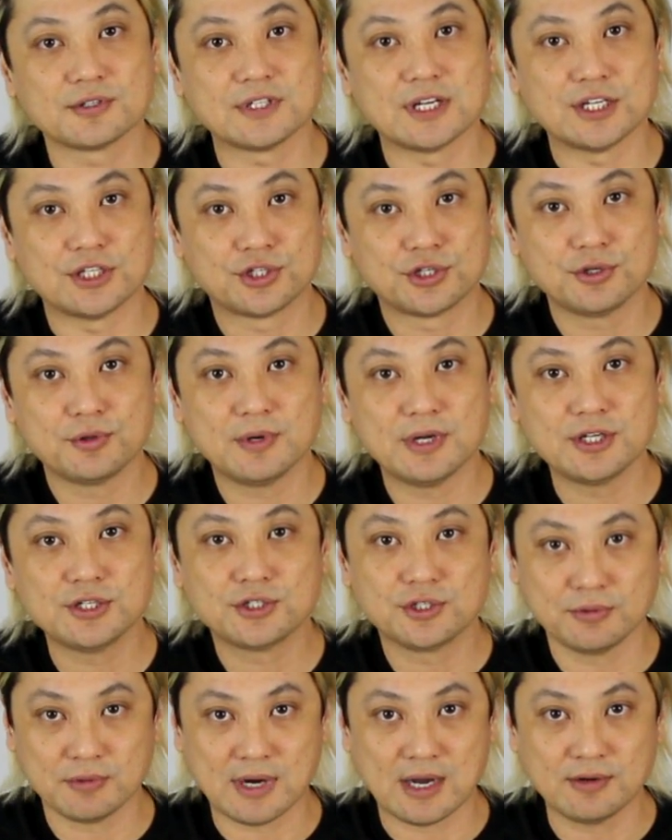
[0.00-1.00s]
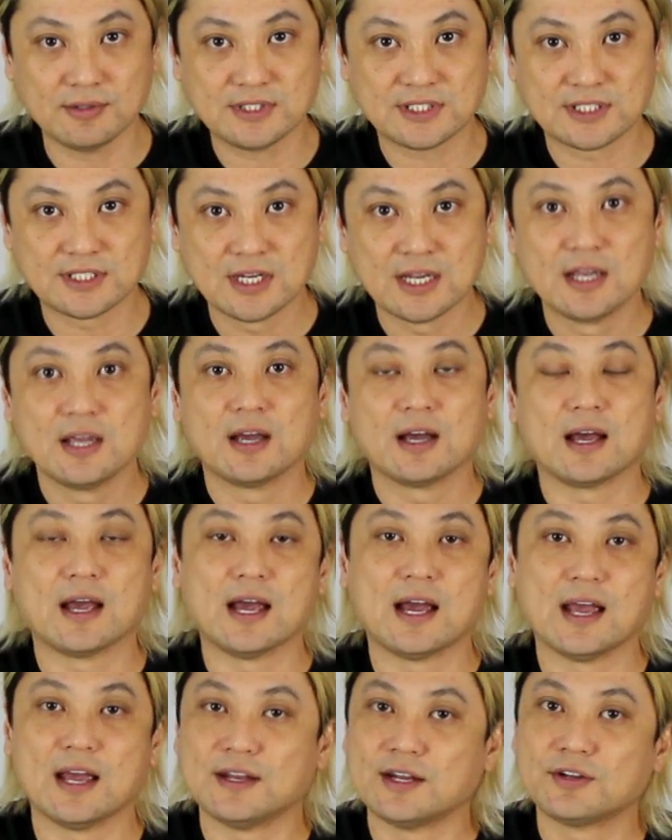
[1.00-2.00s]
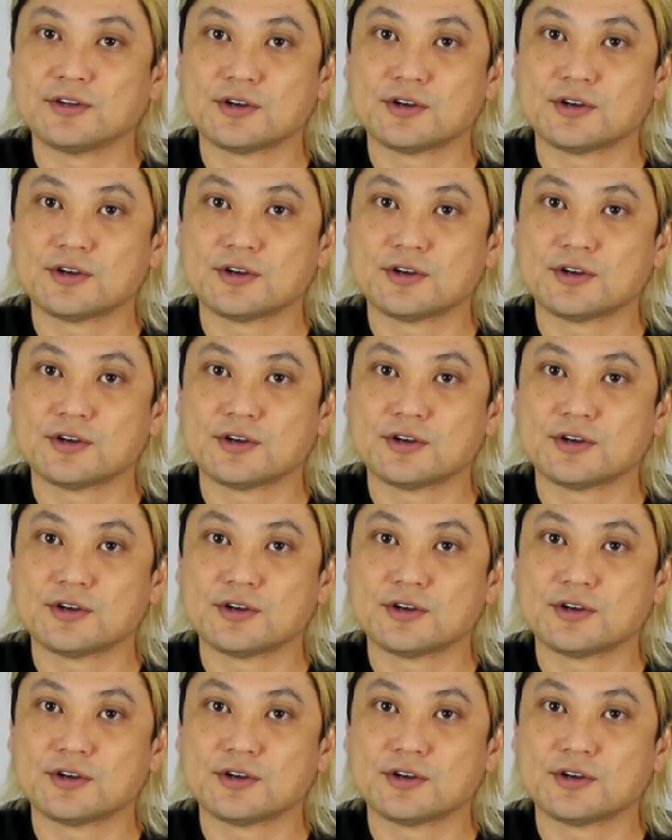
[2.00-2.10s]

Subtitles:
There's a 2-in, 2-outs, and